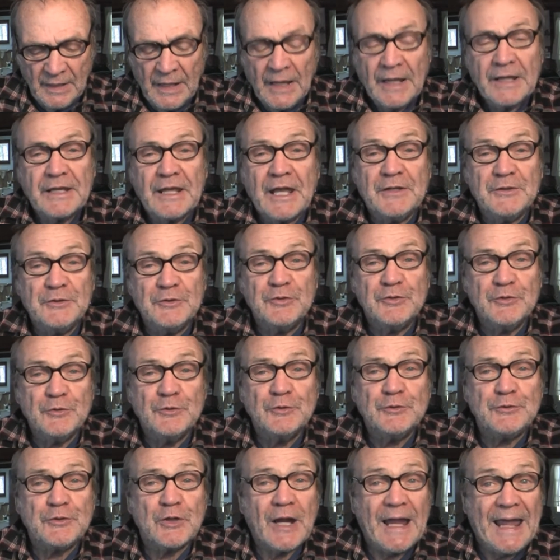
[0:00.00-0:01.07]
Can you
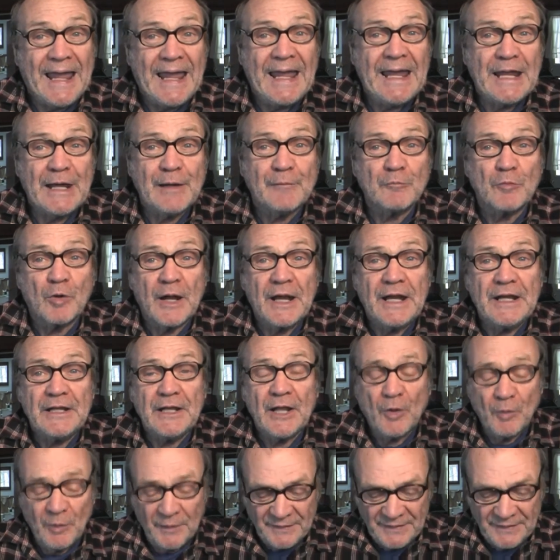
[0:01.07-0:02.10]
use your AM radio